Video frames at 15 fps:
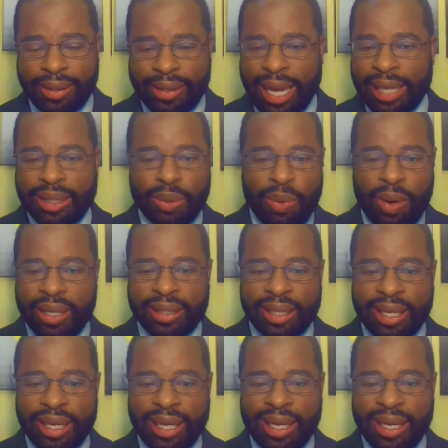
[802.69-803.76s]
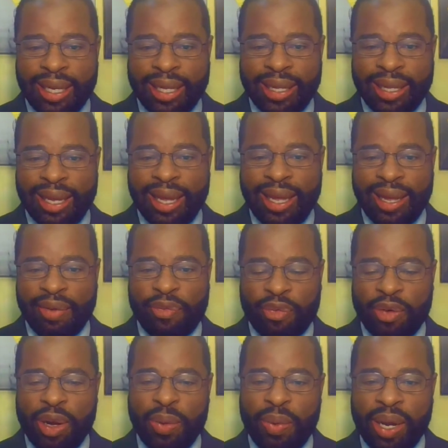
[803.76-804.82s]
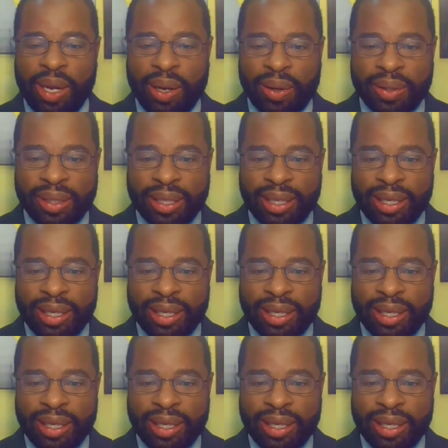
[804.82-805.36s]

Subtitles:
That's what free will.